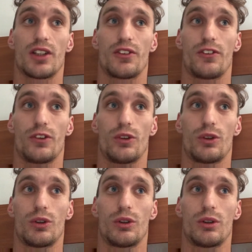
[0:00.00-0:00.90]

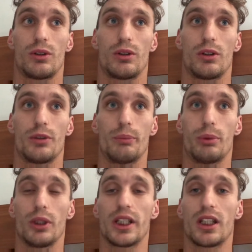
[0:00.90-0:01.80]
for
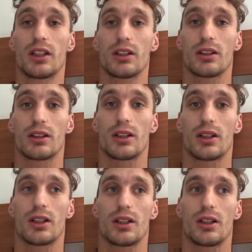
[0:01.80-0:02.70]
bullying,
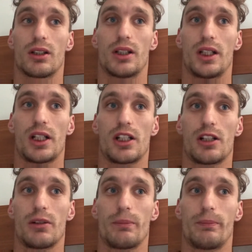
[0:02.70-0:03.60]

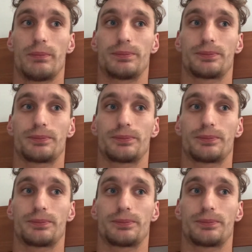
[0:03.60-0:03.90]
as